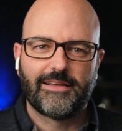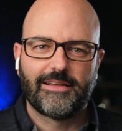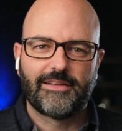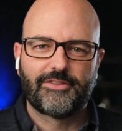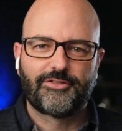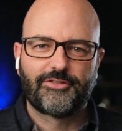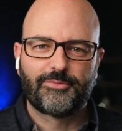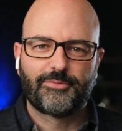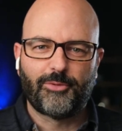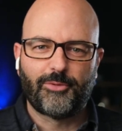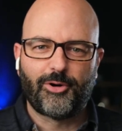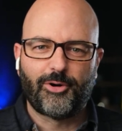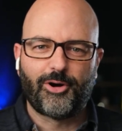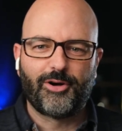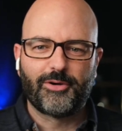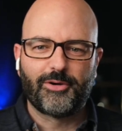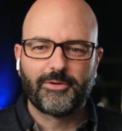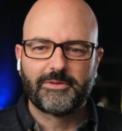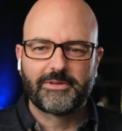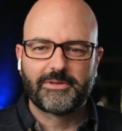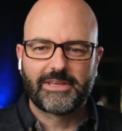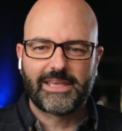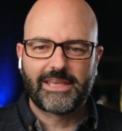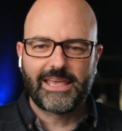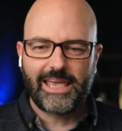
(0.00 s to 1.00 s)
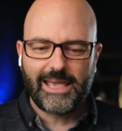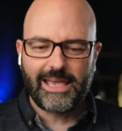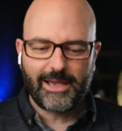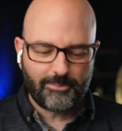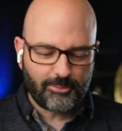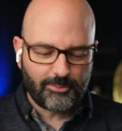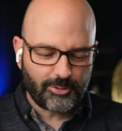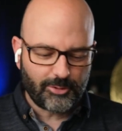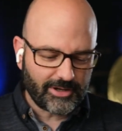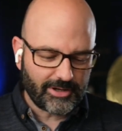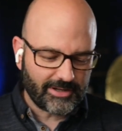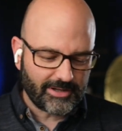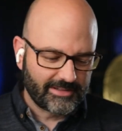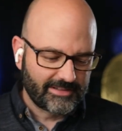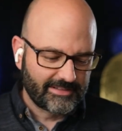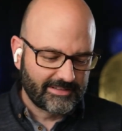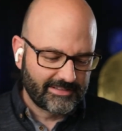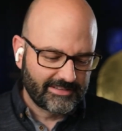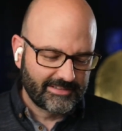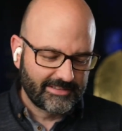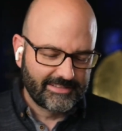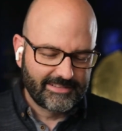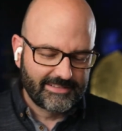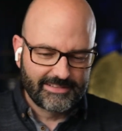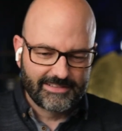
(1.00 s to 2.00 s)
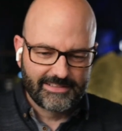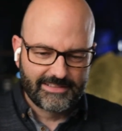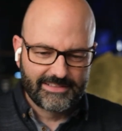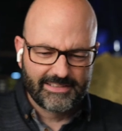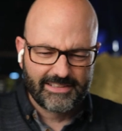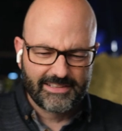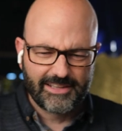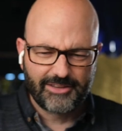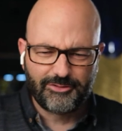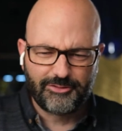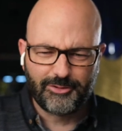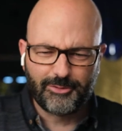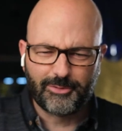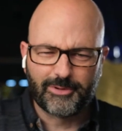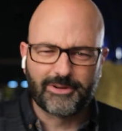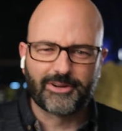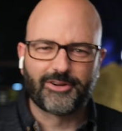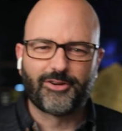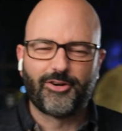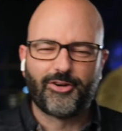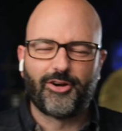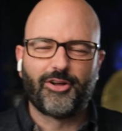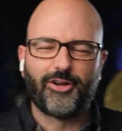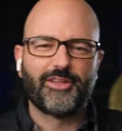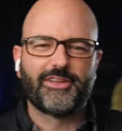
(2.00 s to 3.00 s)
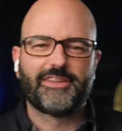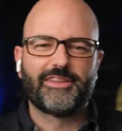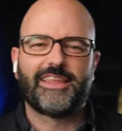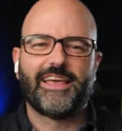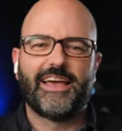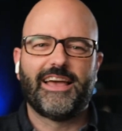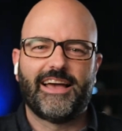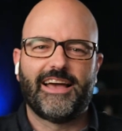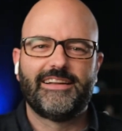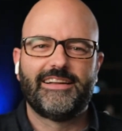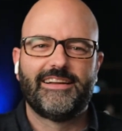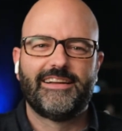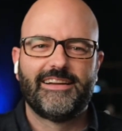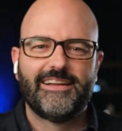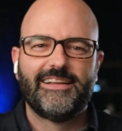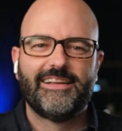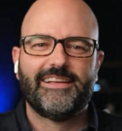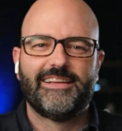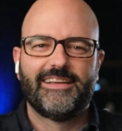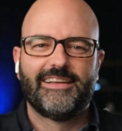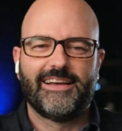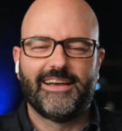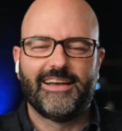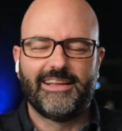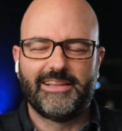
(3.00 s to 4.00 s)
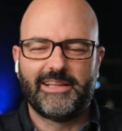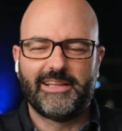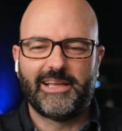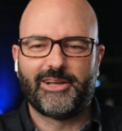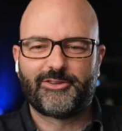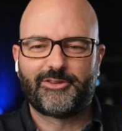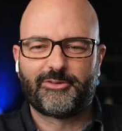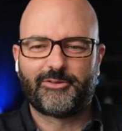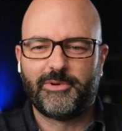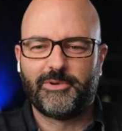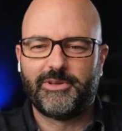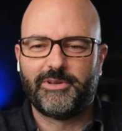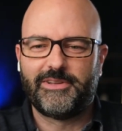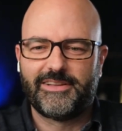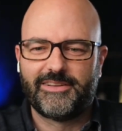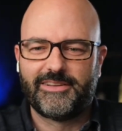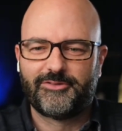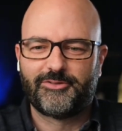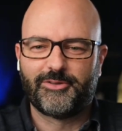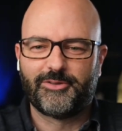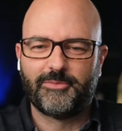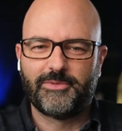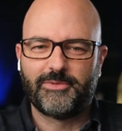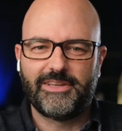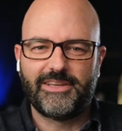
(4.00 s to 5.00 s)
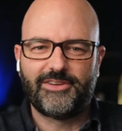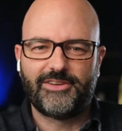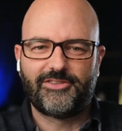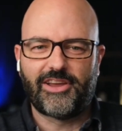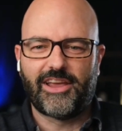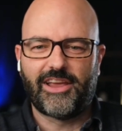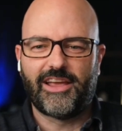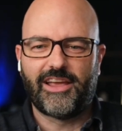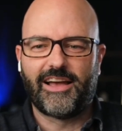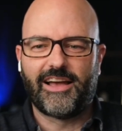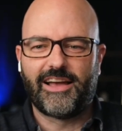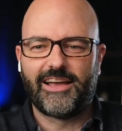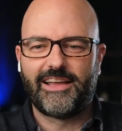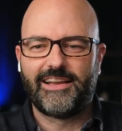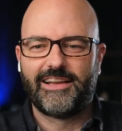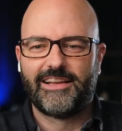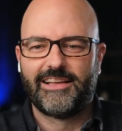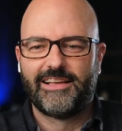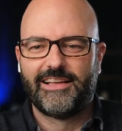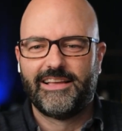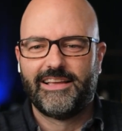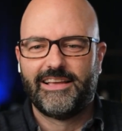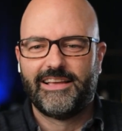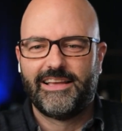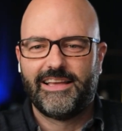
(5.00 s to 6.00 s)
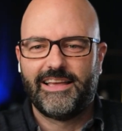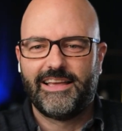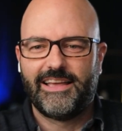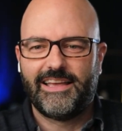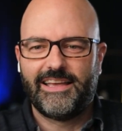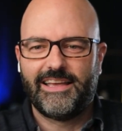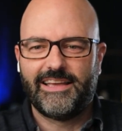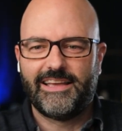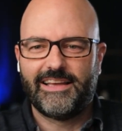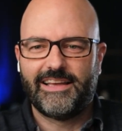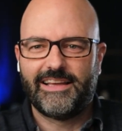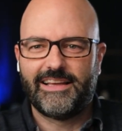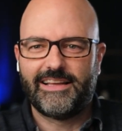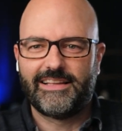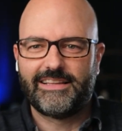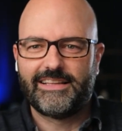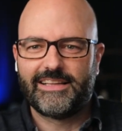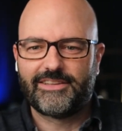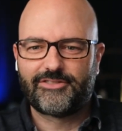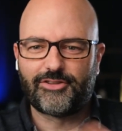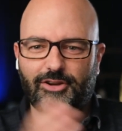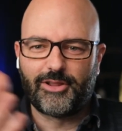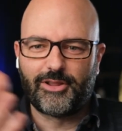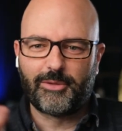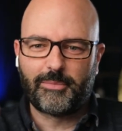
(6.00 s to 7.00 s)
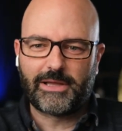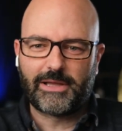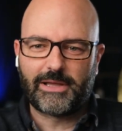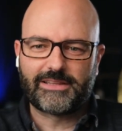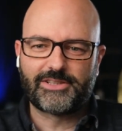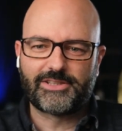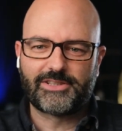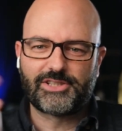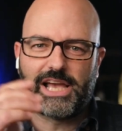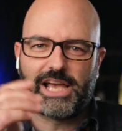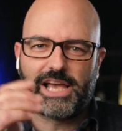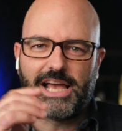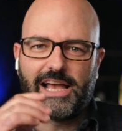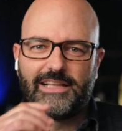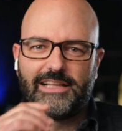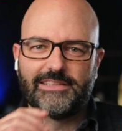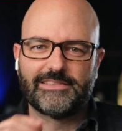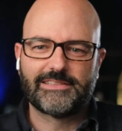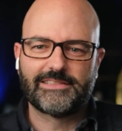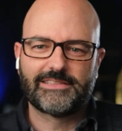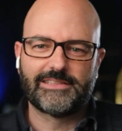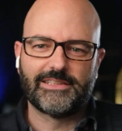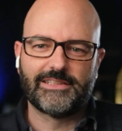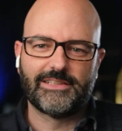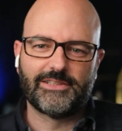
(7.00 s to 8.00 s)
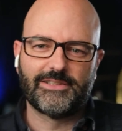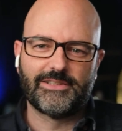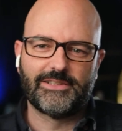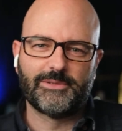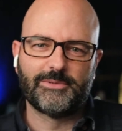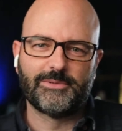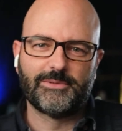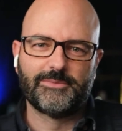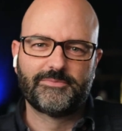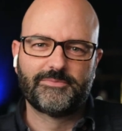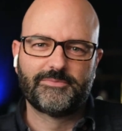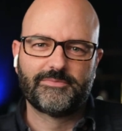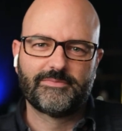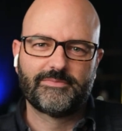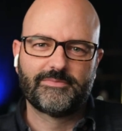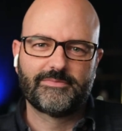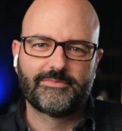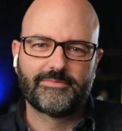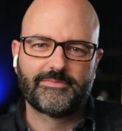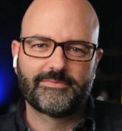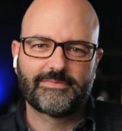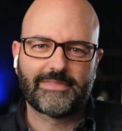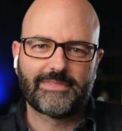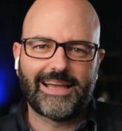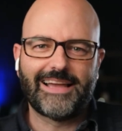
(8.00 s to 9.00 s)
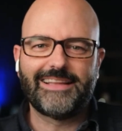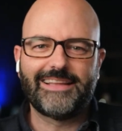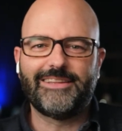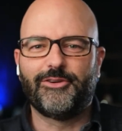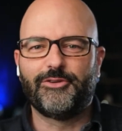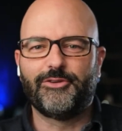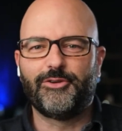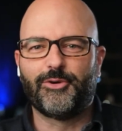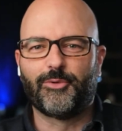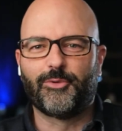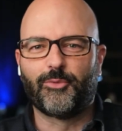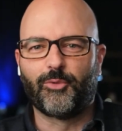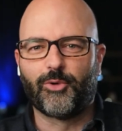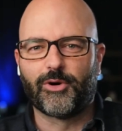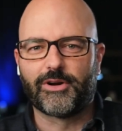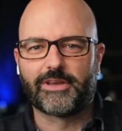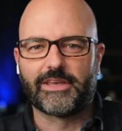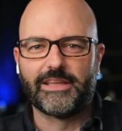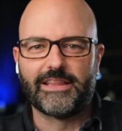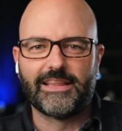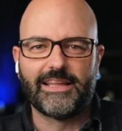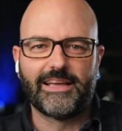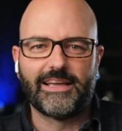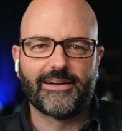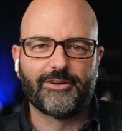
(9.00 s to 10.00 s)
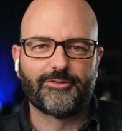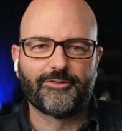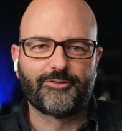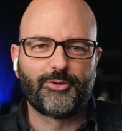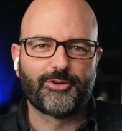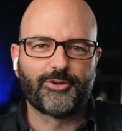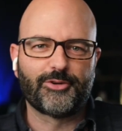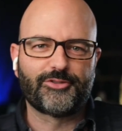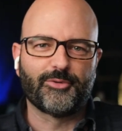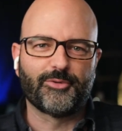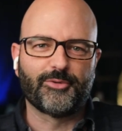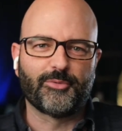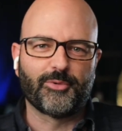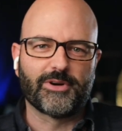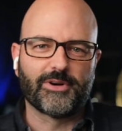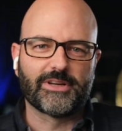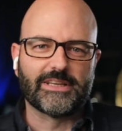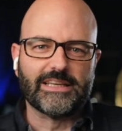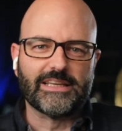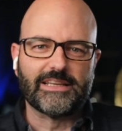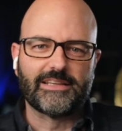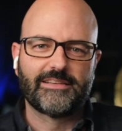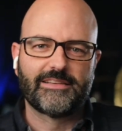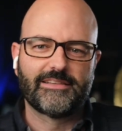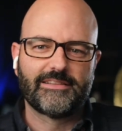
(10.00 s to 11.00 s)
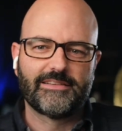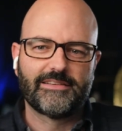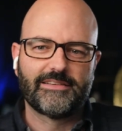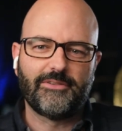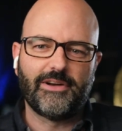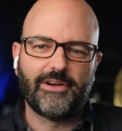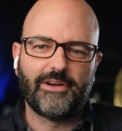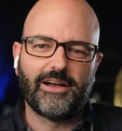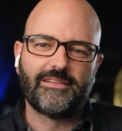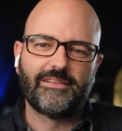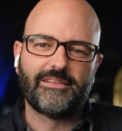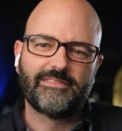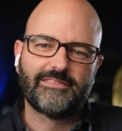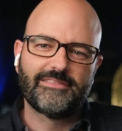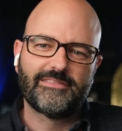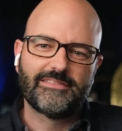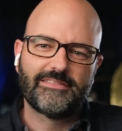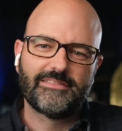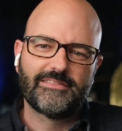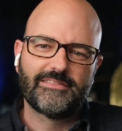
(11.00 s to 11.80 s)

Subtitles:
small camera, if you want to call it that, announcement from DJI. And it's all about the chat. So I know you're working there. Of course you're working. Well,